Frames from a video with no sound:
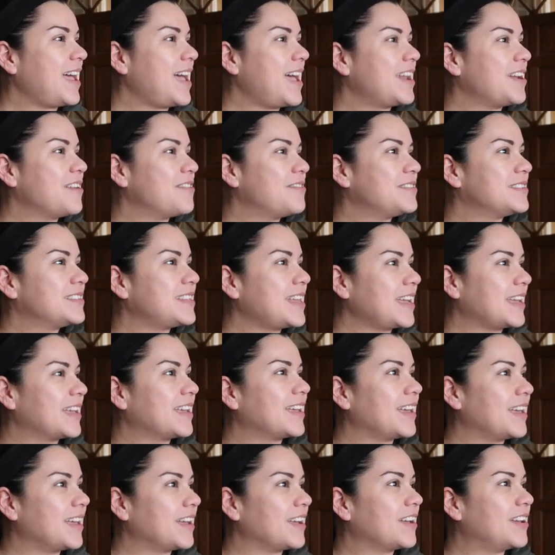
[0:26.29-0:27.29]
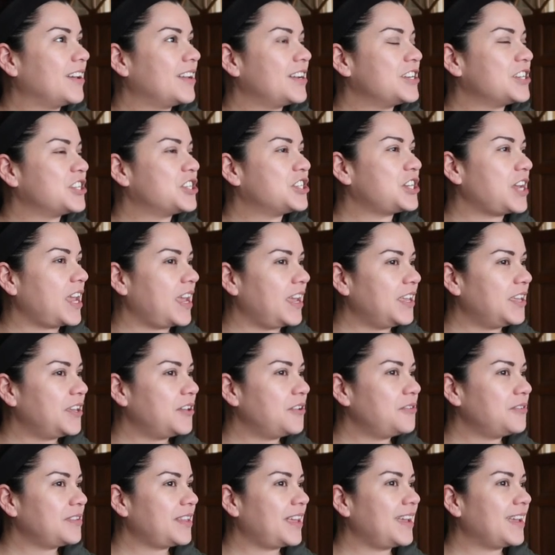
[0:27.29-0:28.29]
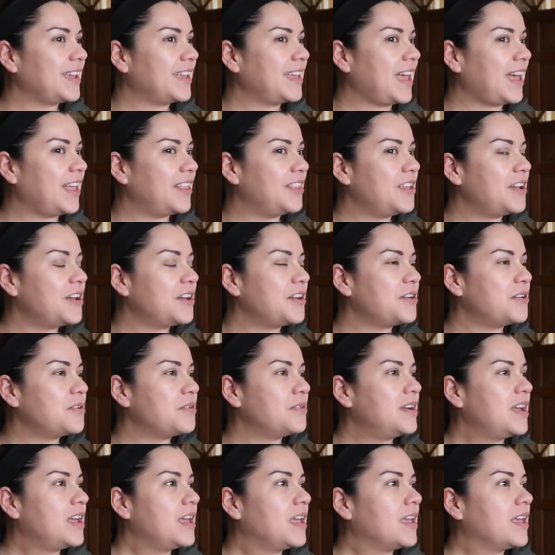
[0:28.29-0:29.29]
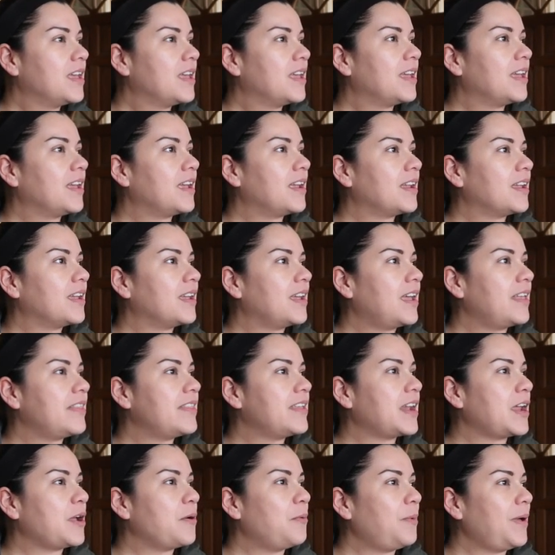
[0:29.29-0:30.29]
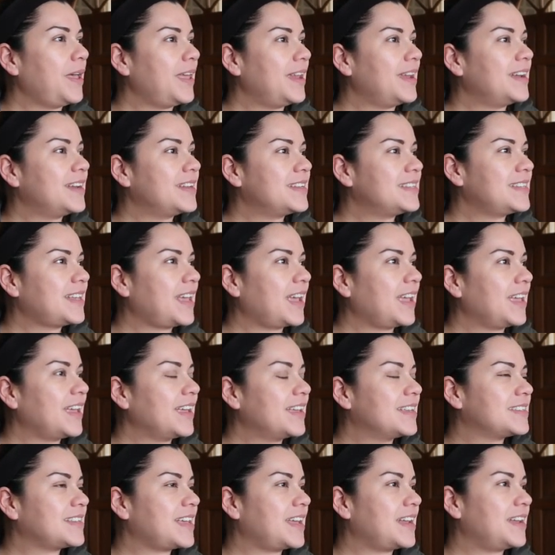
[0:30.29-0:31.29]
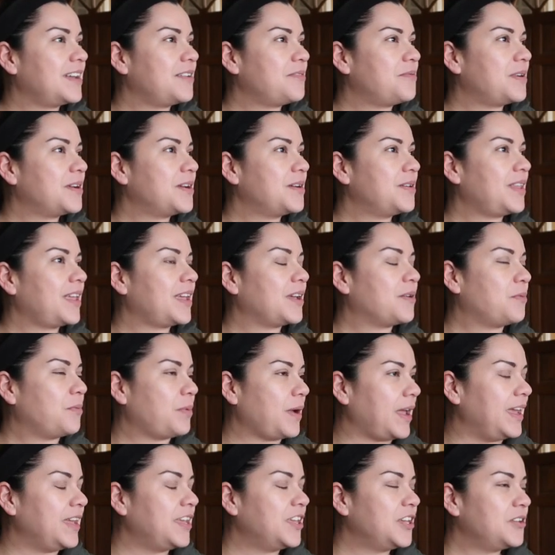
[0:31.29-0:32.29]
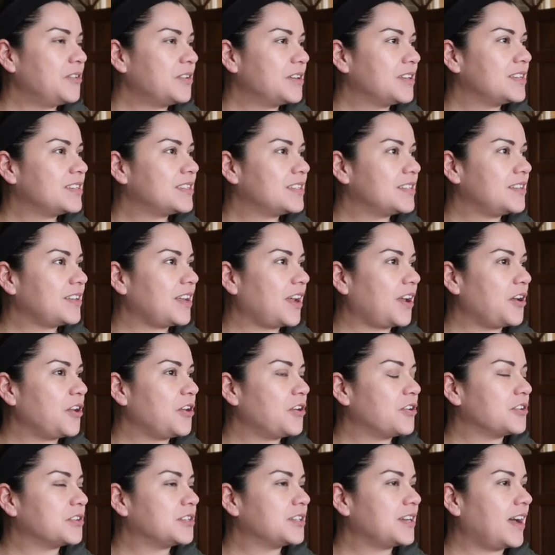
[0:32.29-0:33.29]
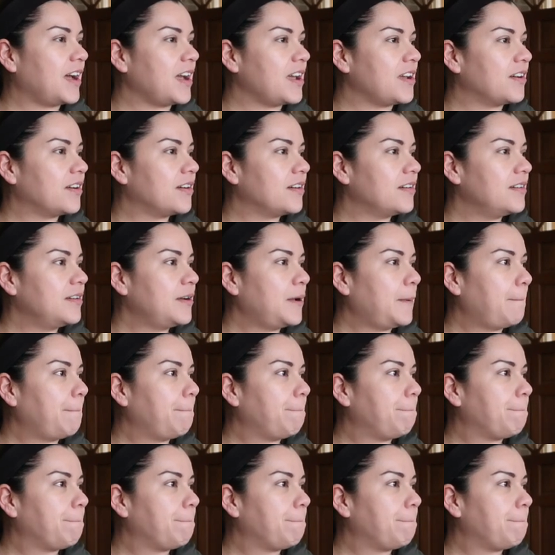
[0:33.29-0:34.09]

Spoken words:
and I was like gonna shake you like hello, and then I waited a second because I didn't want to like wake you because you know you're tired.